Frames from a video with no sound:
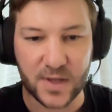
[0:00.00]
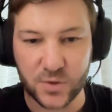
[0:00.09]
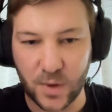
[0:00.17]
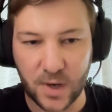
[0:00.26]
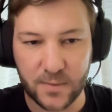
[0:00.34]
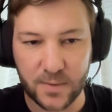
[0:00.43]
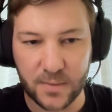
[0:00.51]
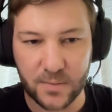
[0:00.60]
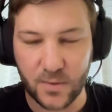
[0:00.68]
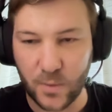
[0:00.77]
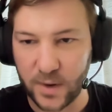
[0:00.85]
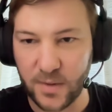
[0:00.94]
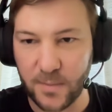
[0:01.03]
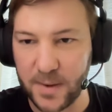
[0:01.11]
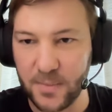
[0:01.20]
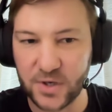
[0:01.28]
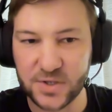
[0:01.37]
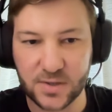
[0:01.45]
that's why one of the main
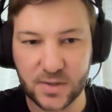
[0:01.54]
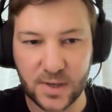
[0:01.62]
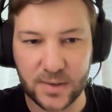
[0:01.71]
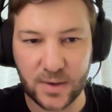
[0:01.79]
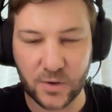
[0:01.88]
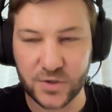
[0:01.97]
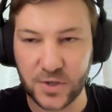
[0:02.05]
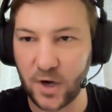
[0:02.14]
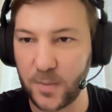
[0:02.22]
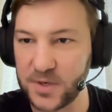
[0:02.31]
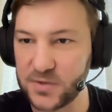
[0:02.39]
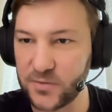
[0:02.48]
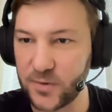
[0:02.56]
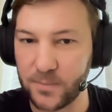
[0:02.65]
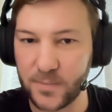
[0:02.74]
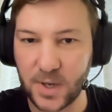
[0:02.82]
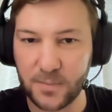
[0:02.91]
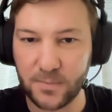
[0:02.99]
books in Austrian economics from
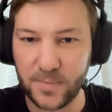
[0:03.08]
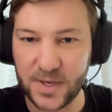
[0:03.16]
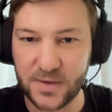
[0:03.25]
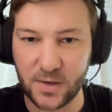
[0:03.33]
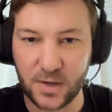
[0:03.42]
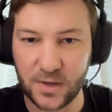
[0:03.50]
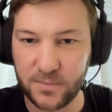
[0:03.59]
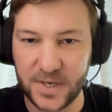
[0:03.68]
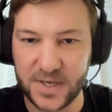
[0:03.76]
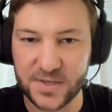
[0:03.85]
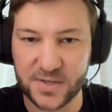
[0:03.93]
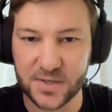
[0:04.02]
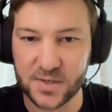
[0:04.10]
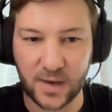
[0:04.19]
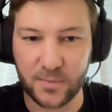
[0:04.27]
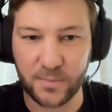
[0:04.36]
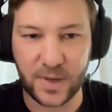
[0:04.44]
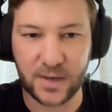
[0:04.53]
Mises is like
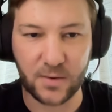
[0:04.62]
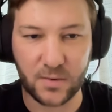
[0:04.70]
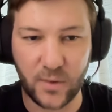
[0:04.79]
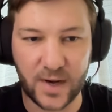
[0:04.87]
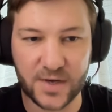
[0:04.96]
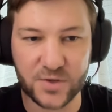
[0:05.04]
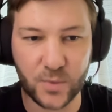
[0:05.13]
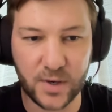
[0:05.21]
greatest